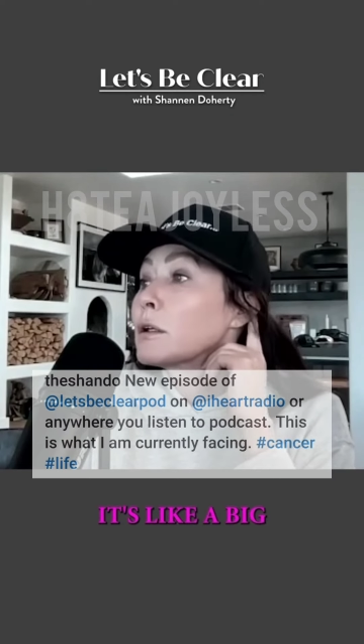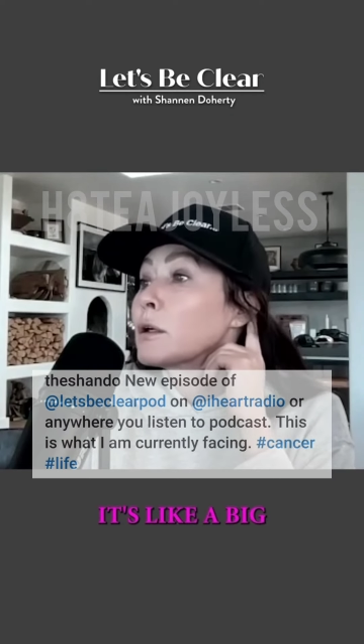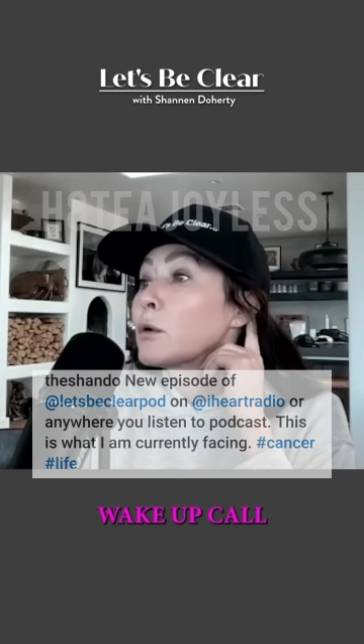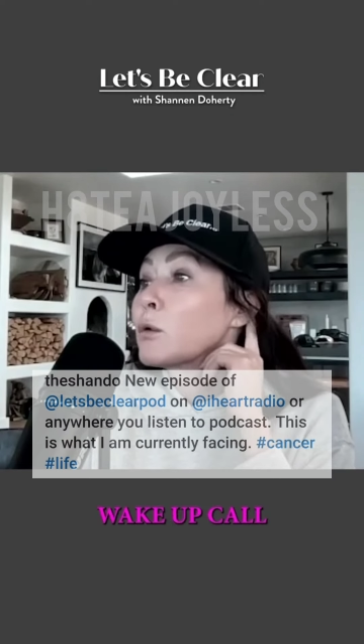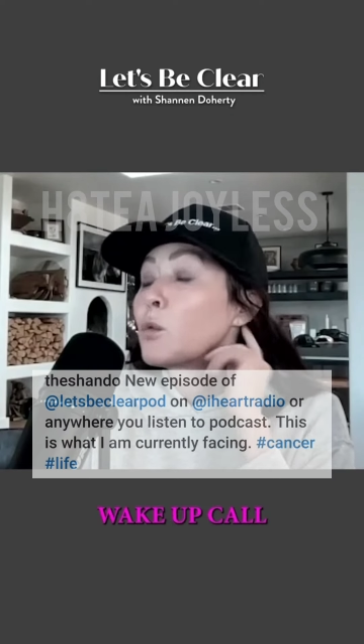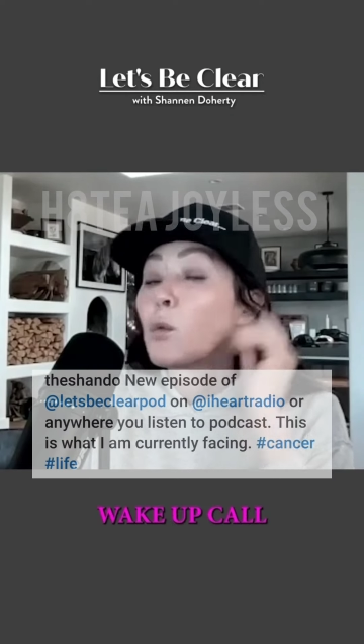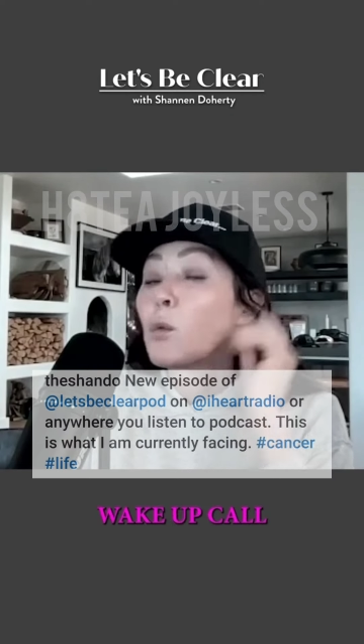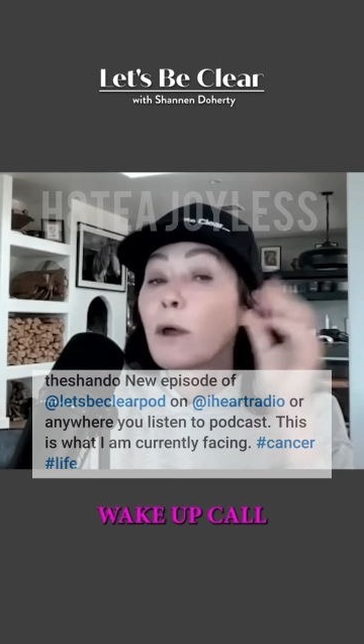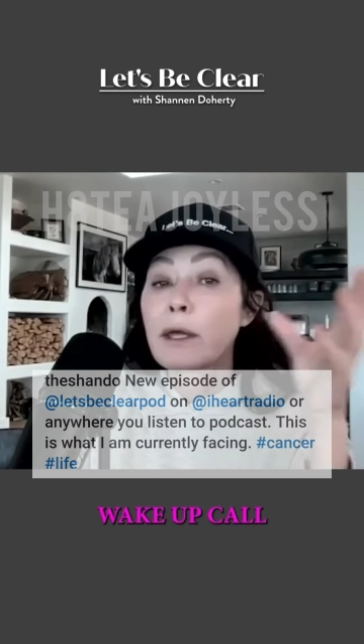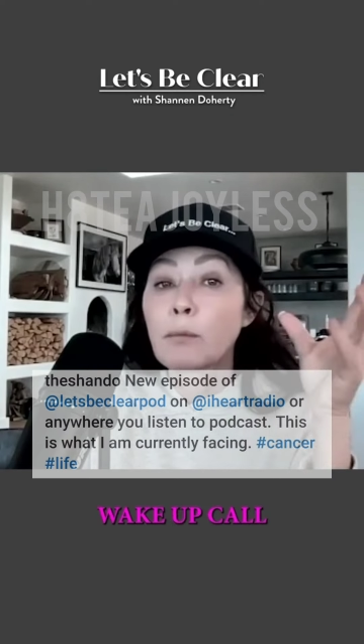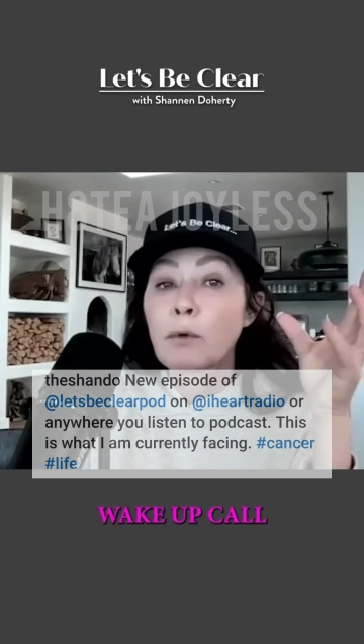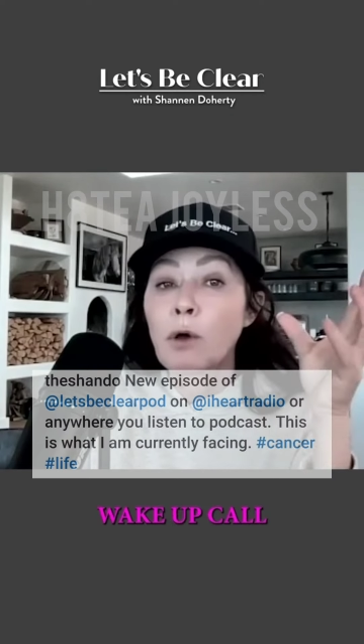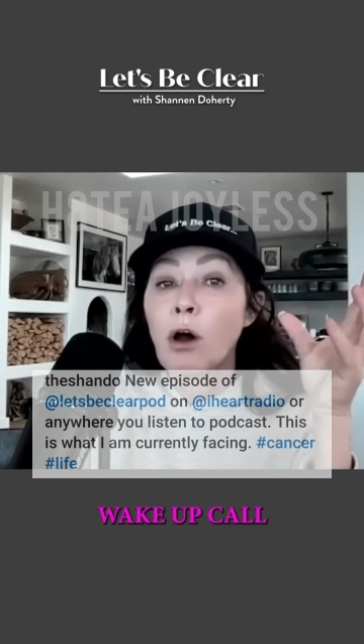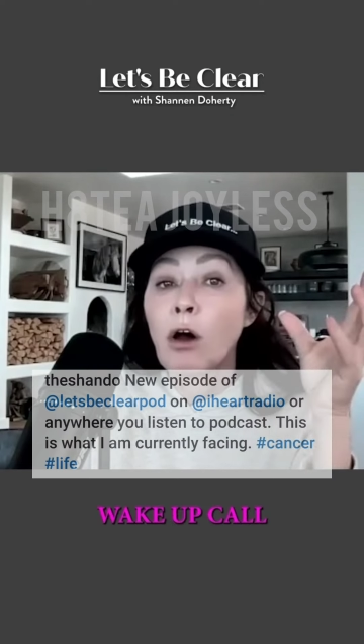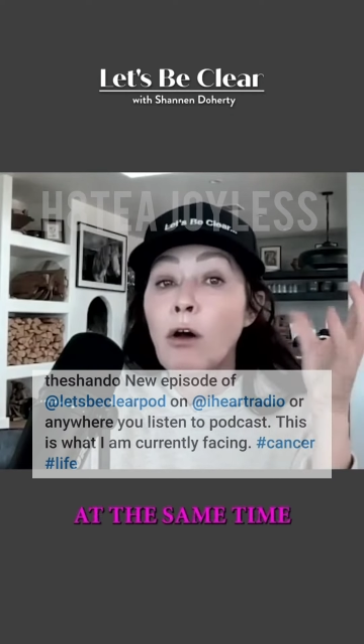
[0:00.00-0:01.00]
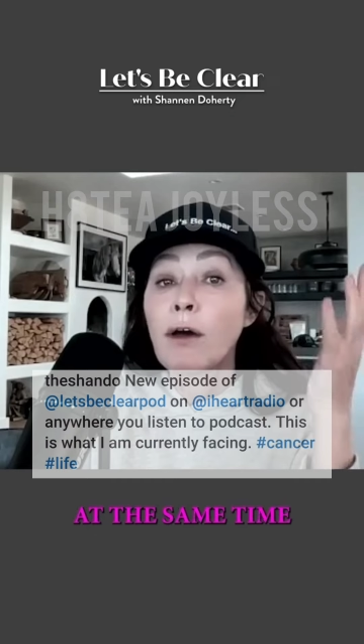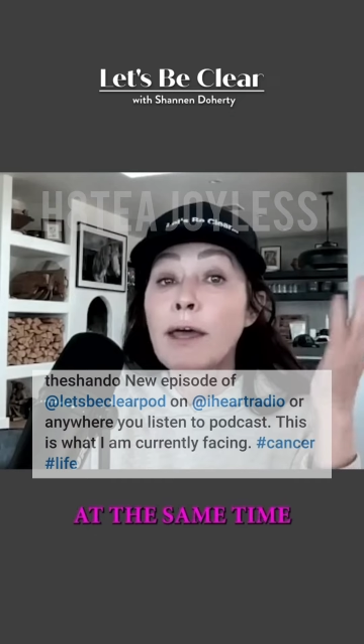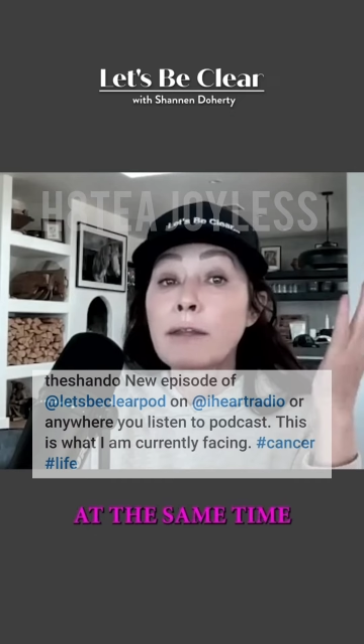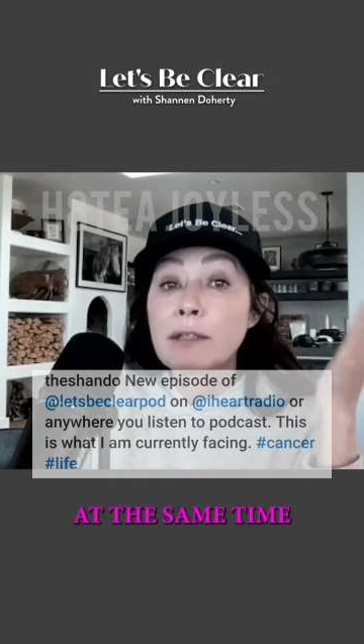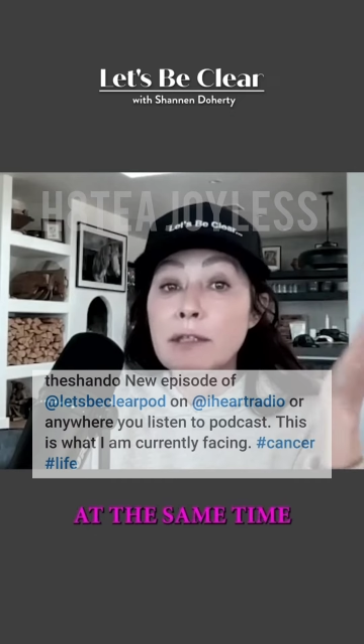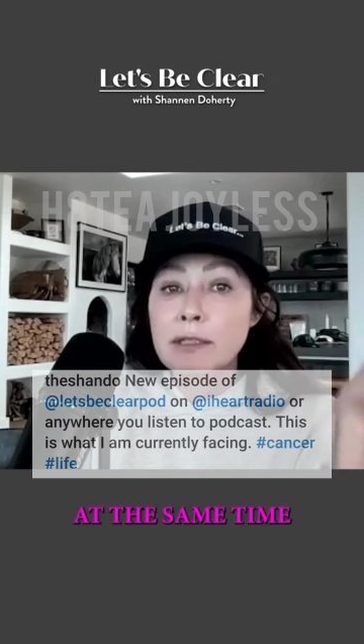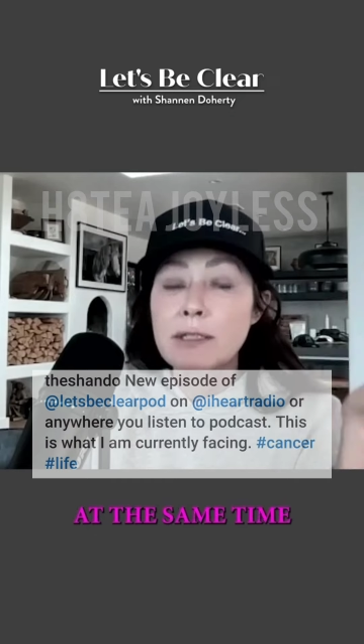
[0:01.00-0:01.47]
wake up call.
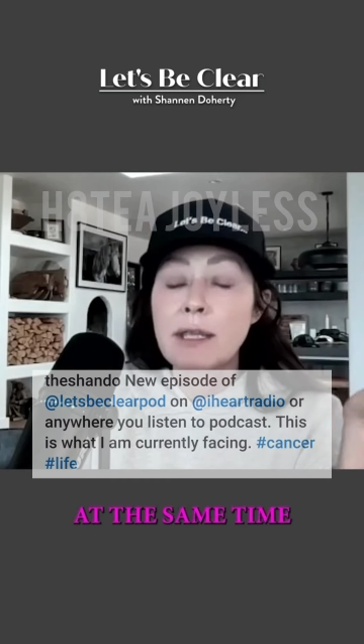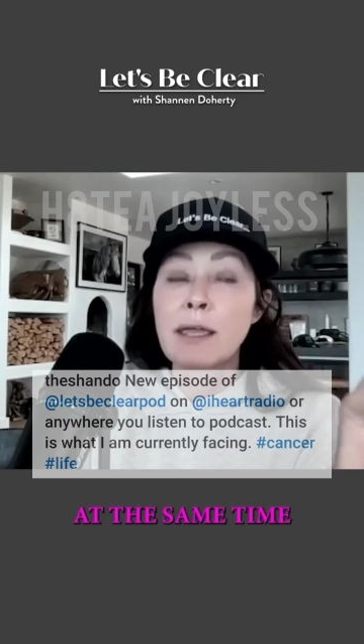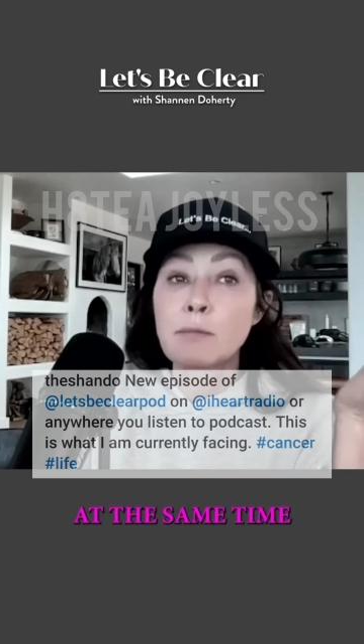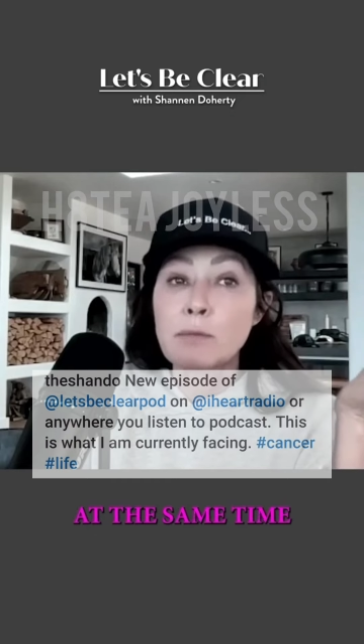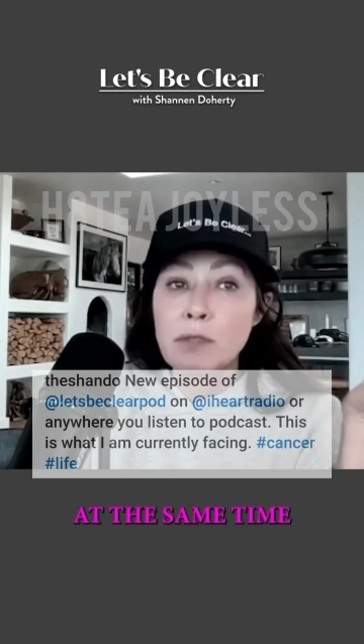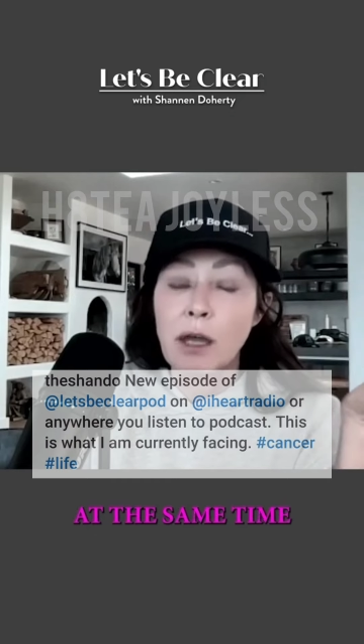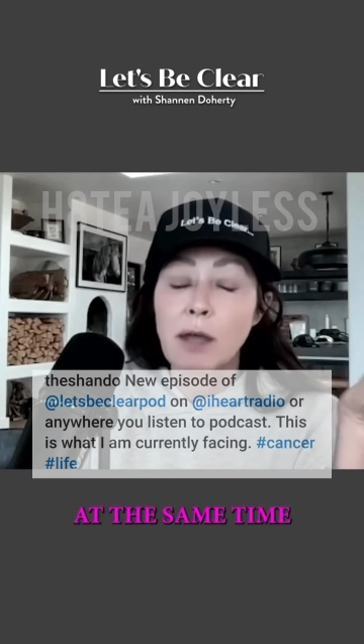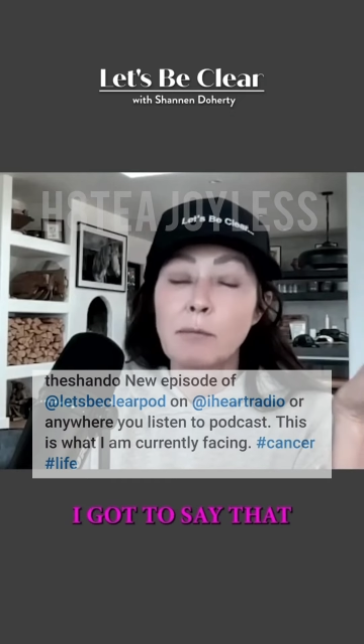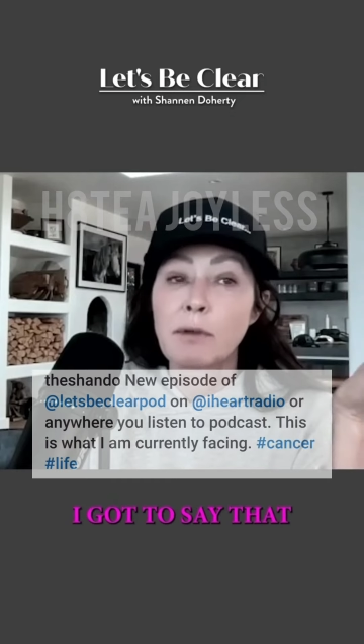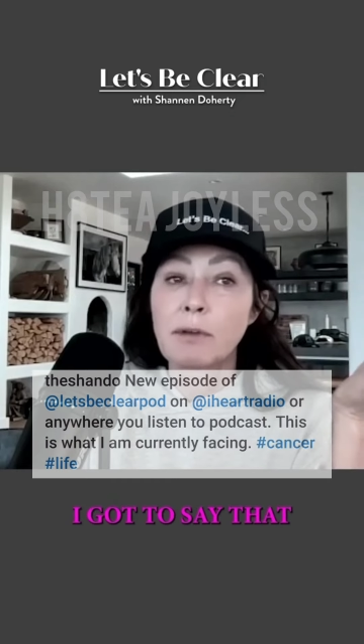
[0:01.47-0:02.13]
At the same time,